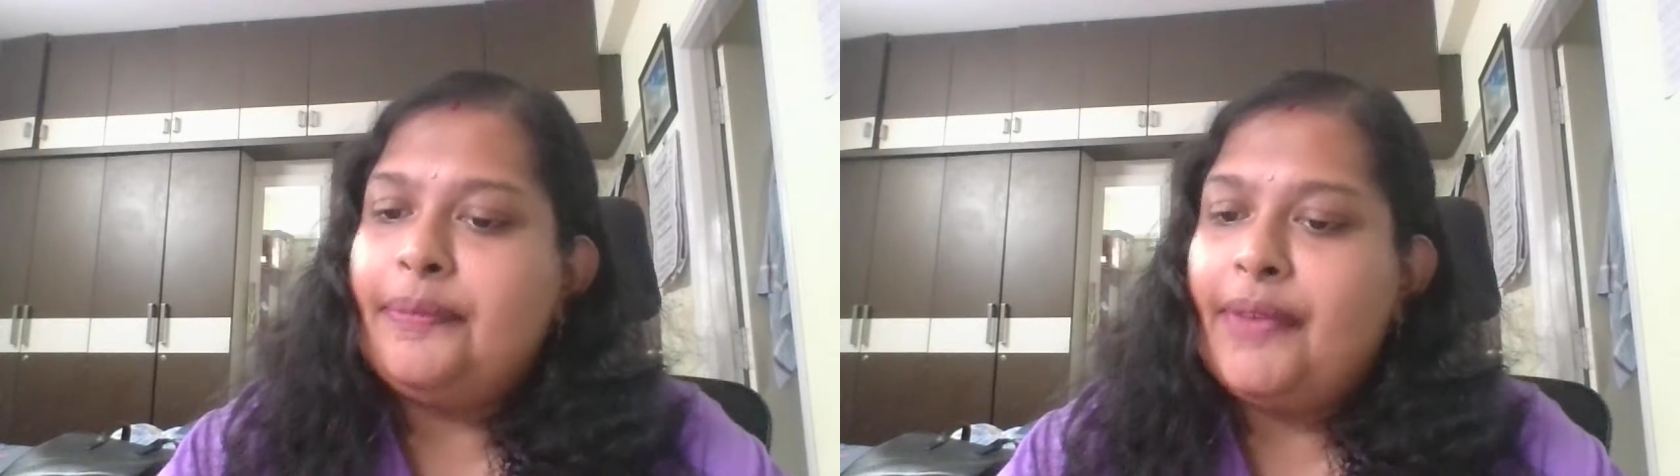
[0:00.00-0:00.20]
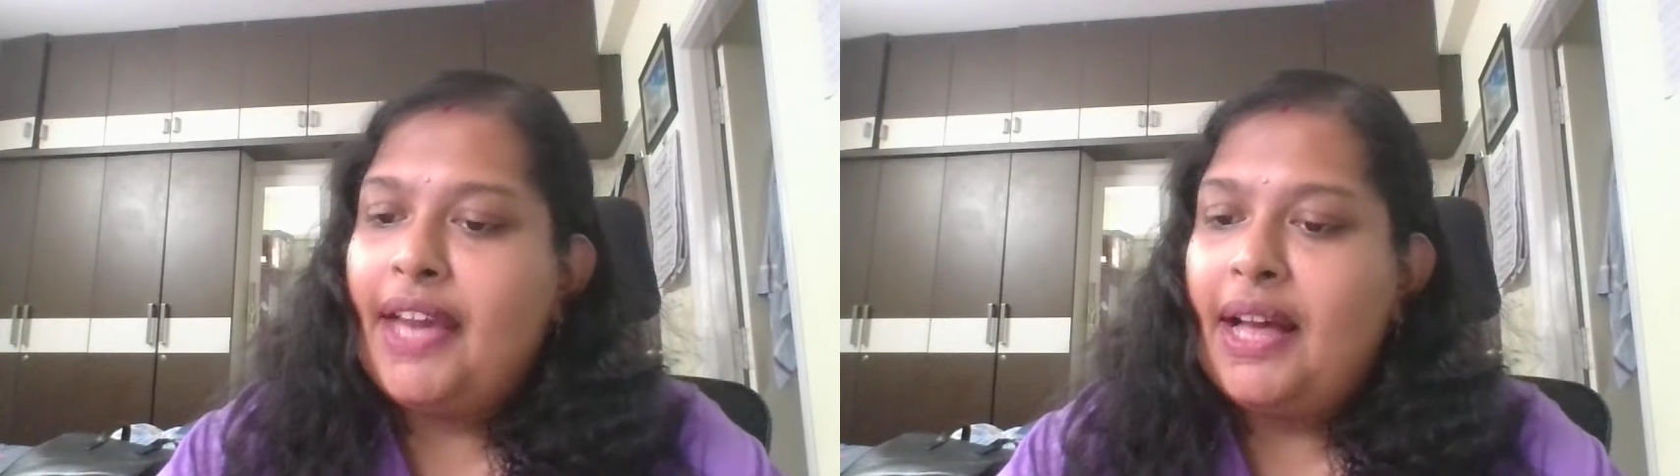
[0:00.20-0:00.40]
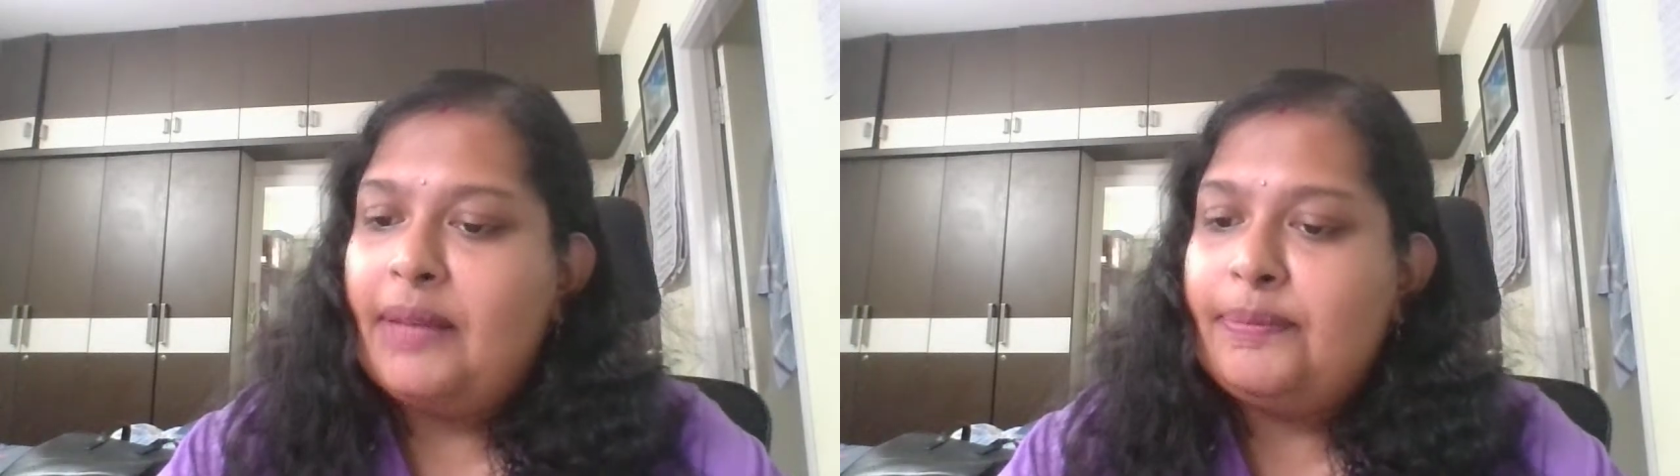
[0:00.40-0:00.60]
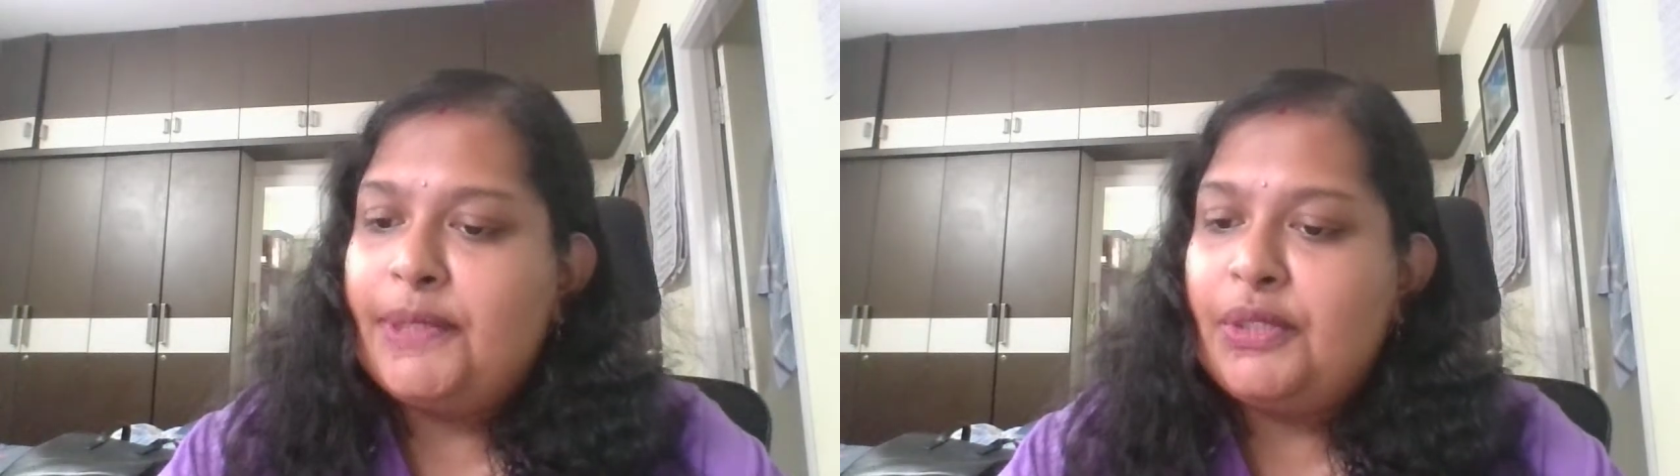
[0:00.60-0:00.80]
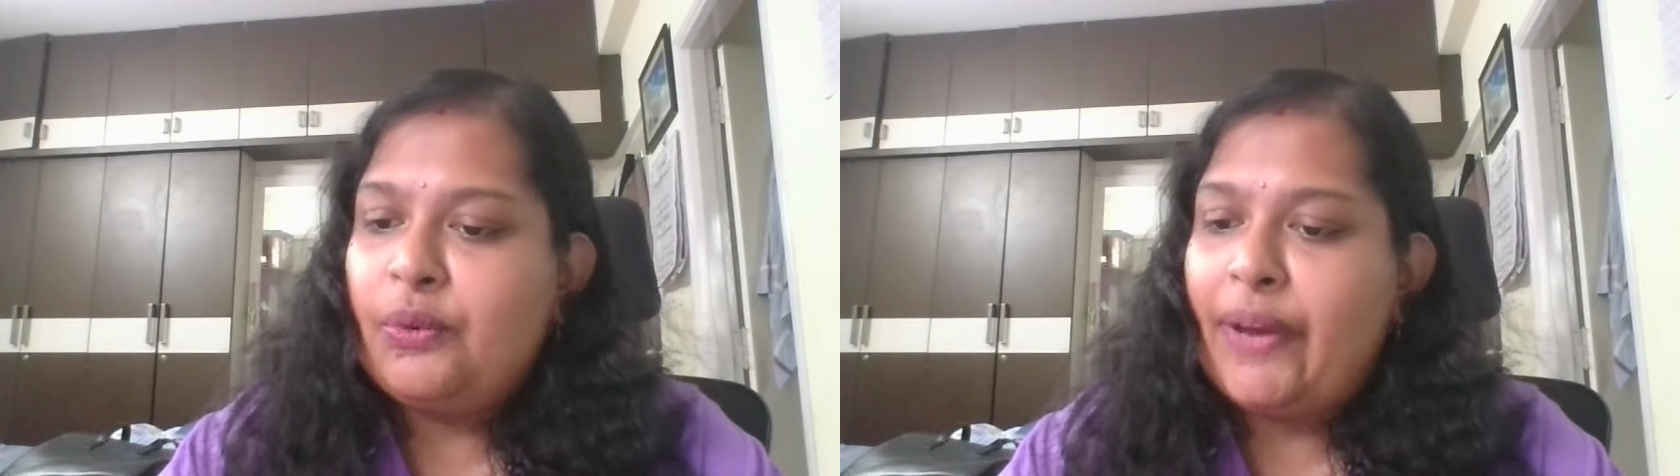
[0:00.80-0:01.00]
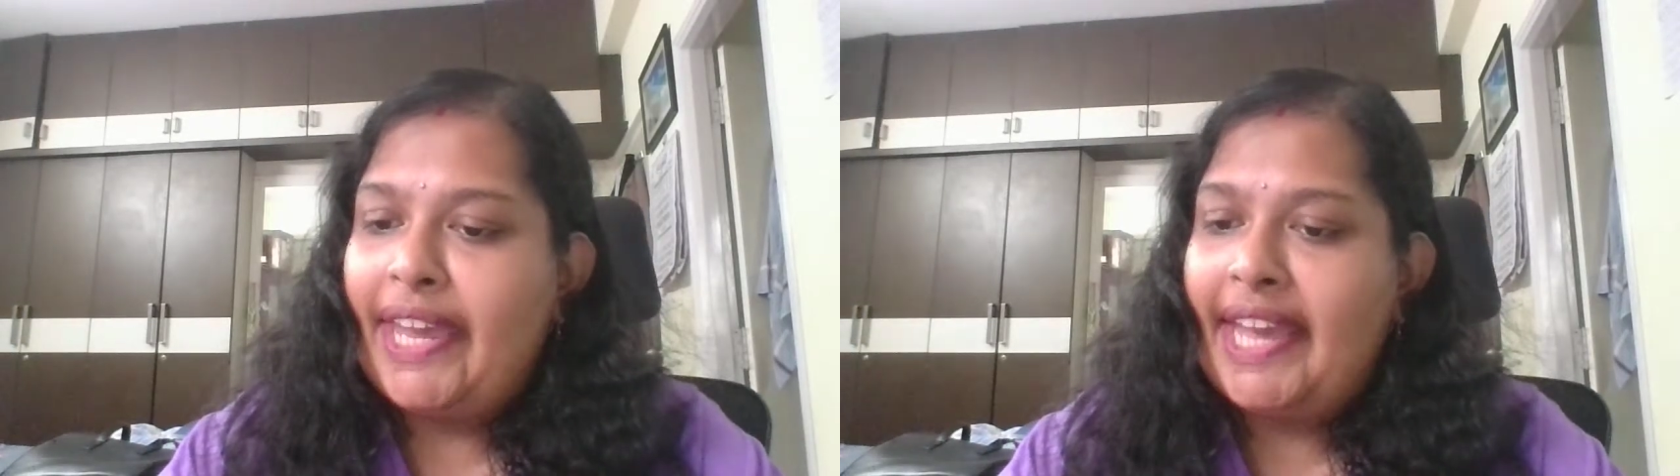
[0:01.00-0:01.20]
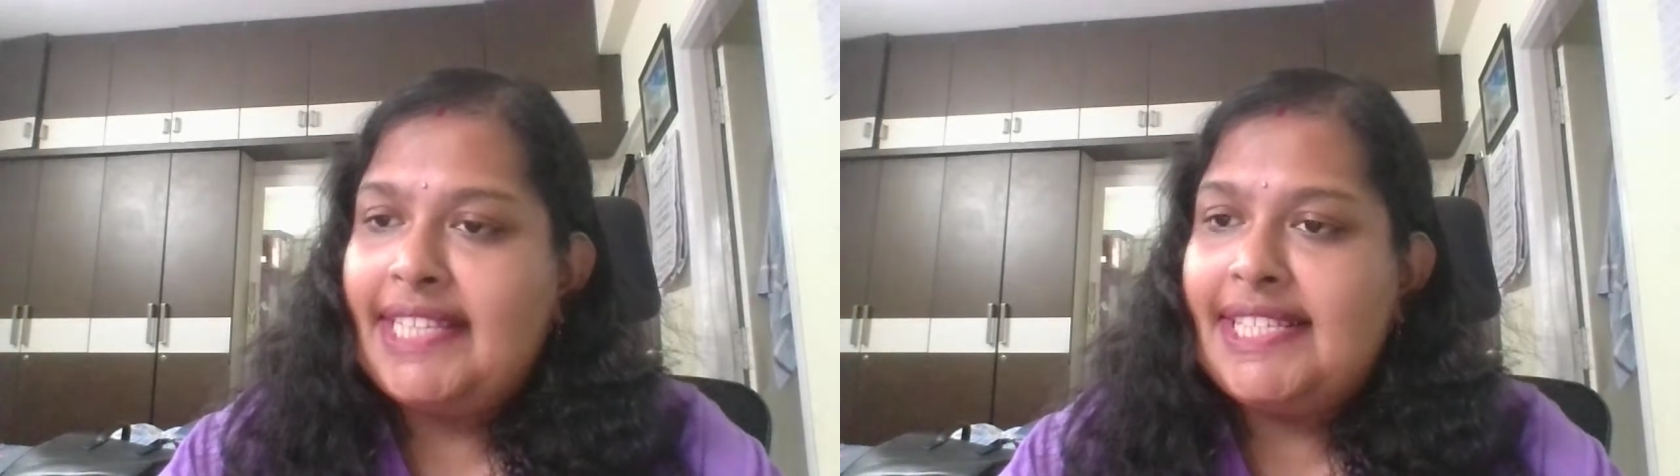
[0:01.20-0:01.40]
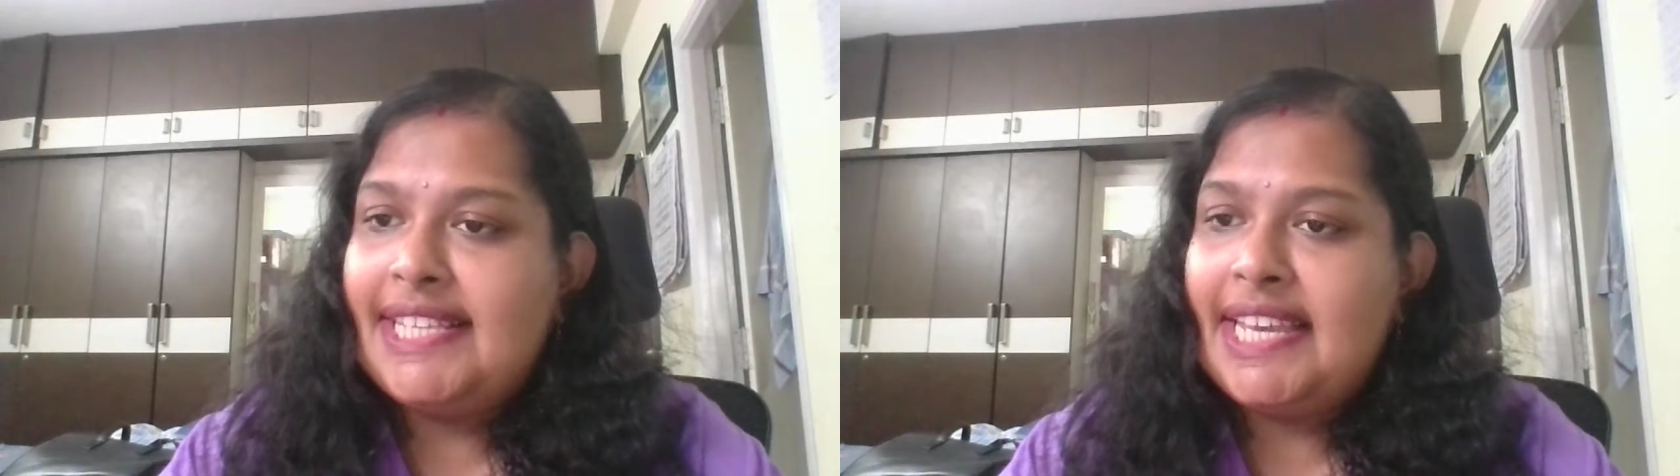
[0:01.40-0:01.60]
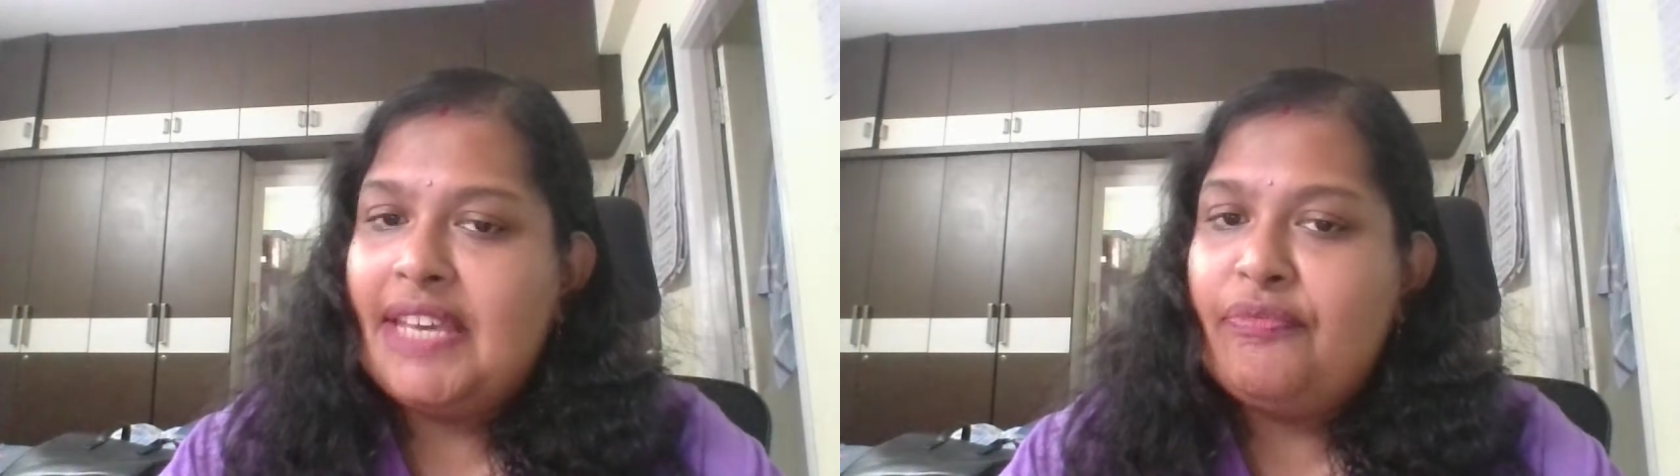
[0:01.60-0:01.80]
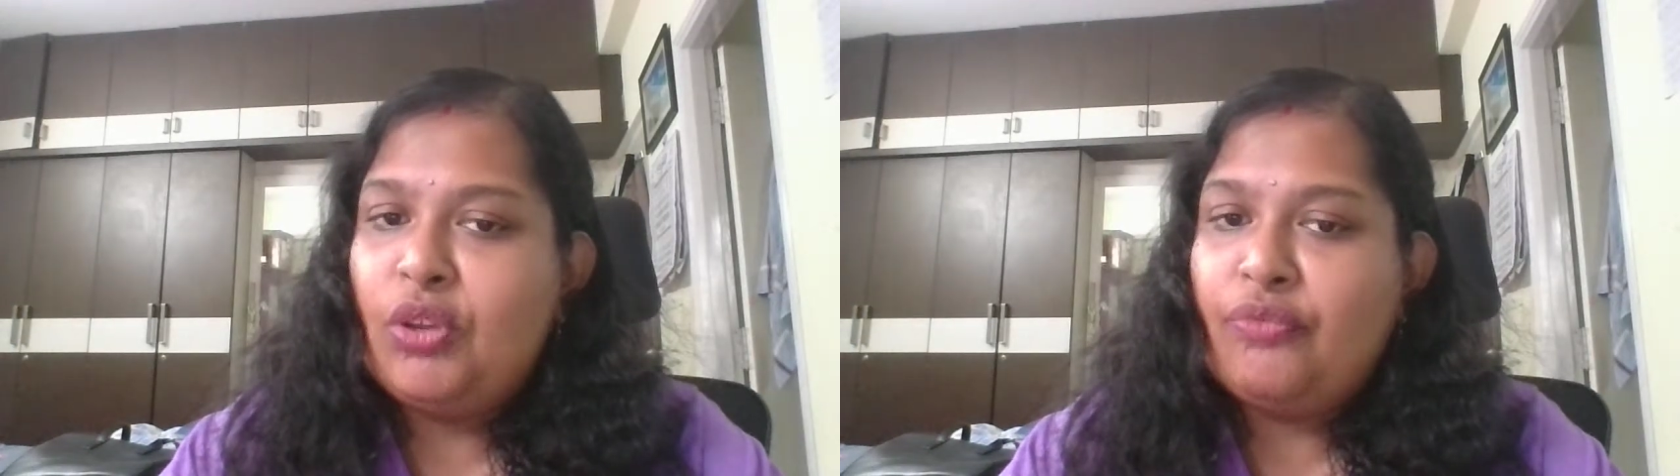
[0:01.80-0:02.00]
Yeah, so I can
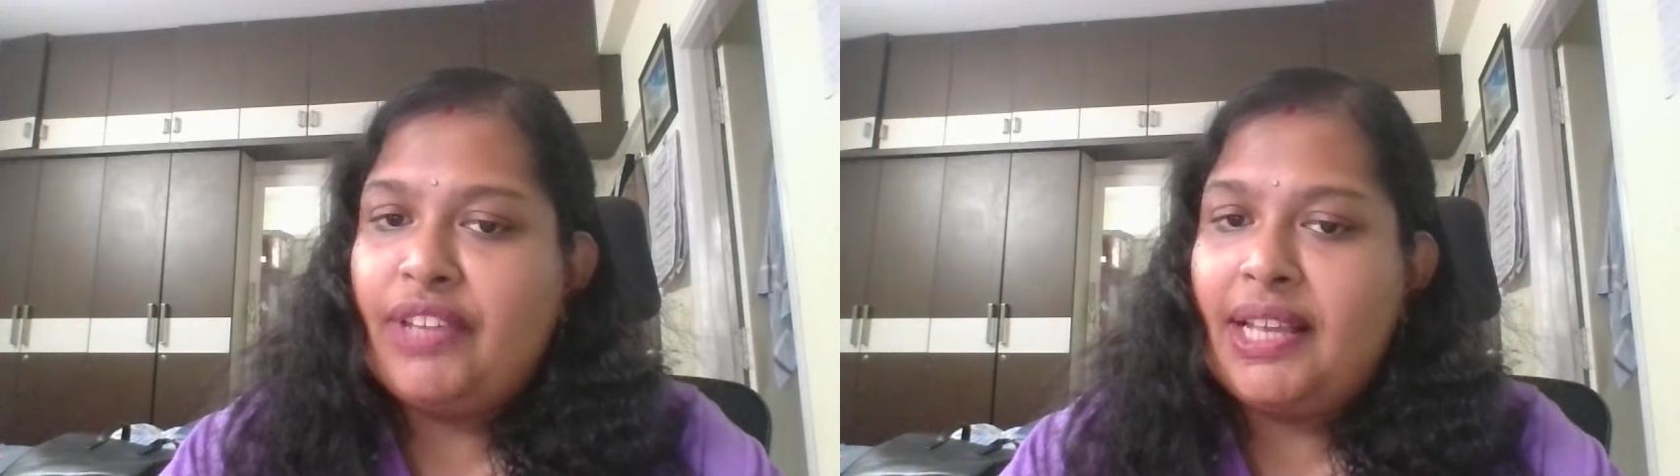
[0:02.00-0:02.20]
see a few of